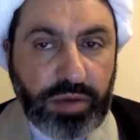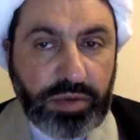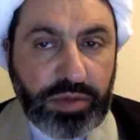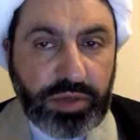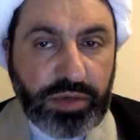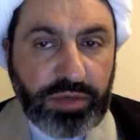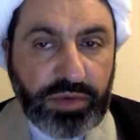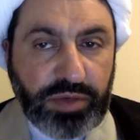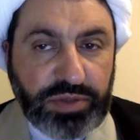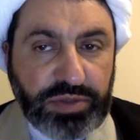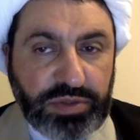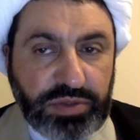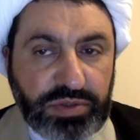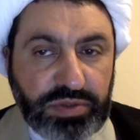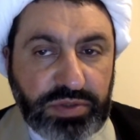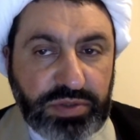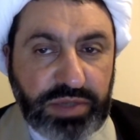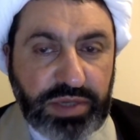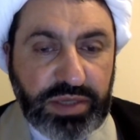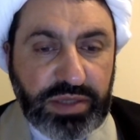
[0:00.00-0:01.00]
He was
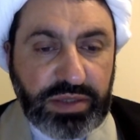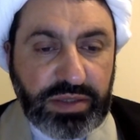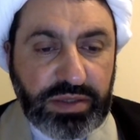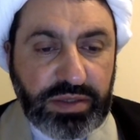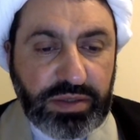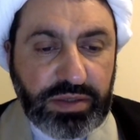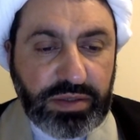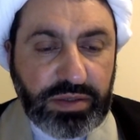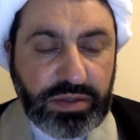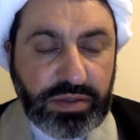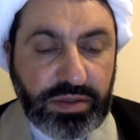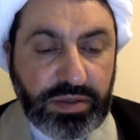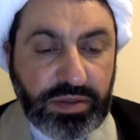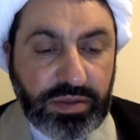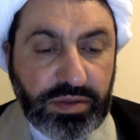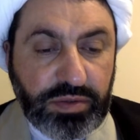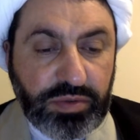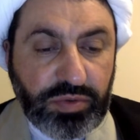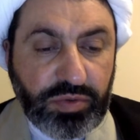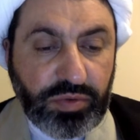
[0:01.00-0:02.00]

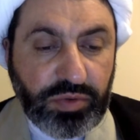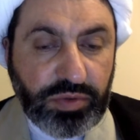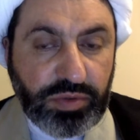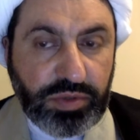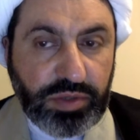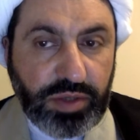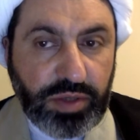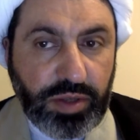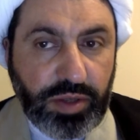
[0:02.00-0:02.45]
told,